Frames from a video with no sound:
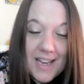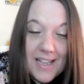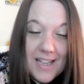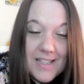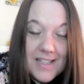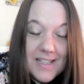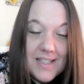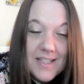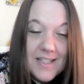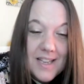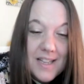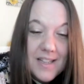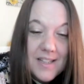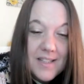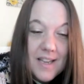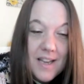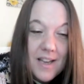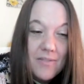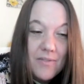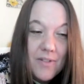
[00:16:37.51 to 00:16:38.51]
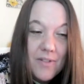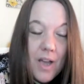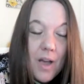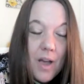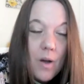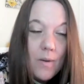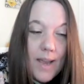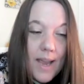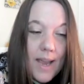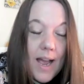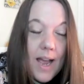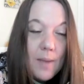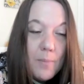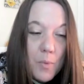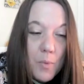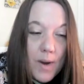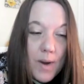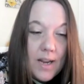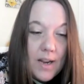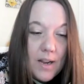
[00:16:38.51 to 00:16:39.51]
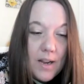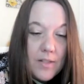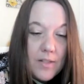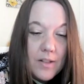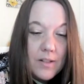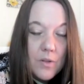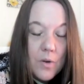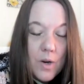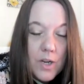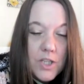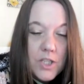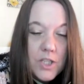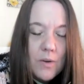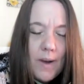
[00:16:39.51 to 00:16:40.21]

It is a sense of, okay, I'm waiting on the Lord.